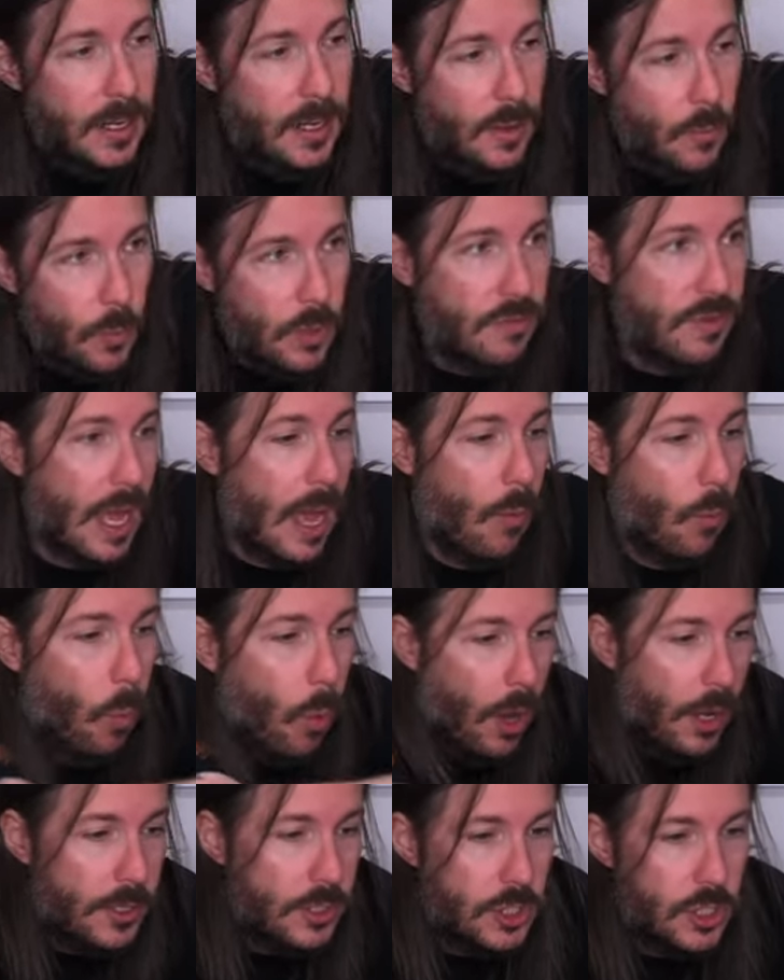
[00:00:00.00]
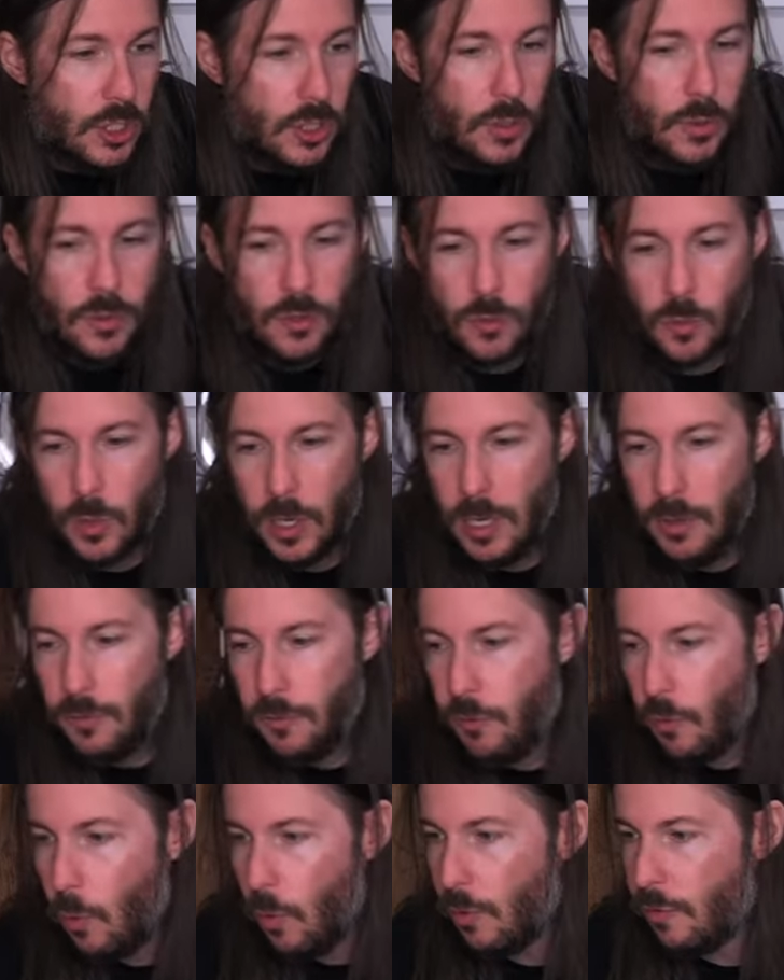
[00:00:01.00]
We've got one, two, three,
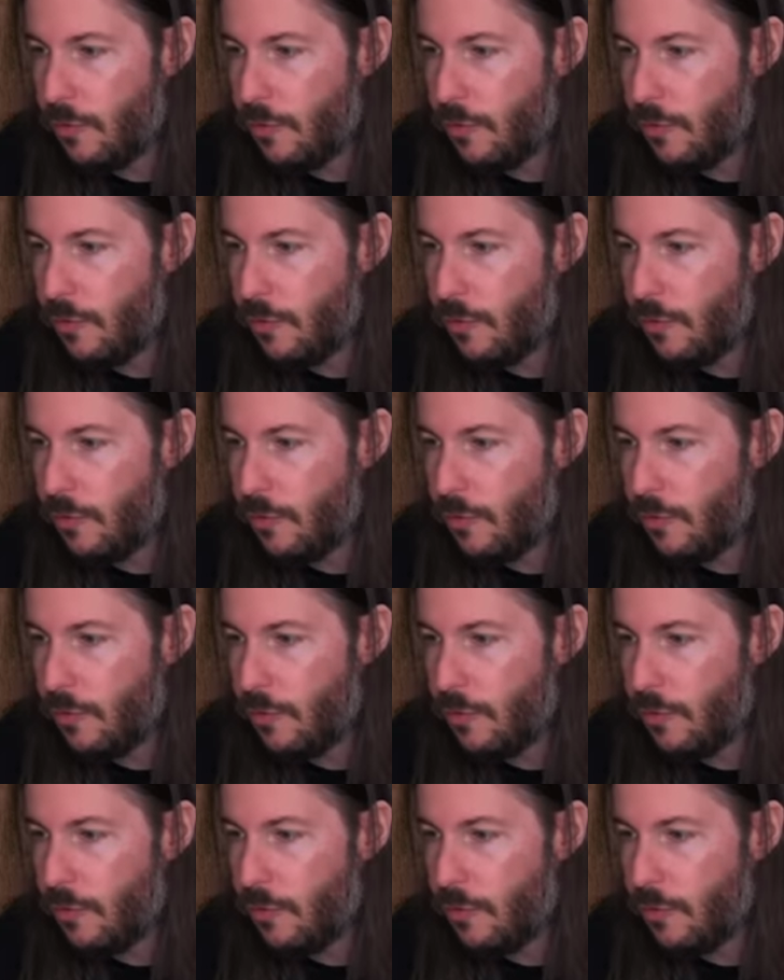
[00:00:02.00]
four,